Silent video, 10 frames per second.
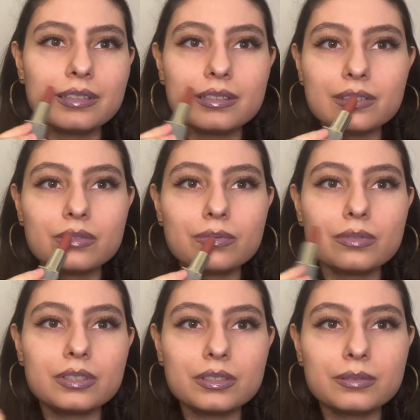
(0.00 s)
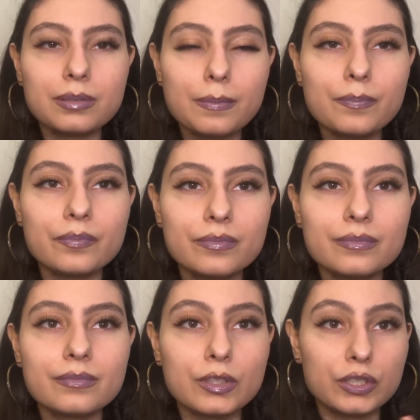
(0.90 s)
this will look
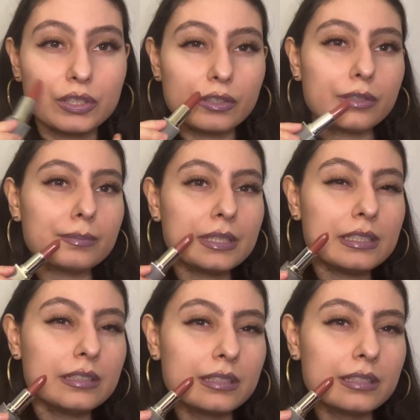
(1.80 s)
good on me.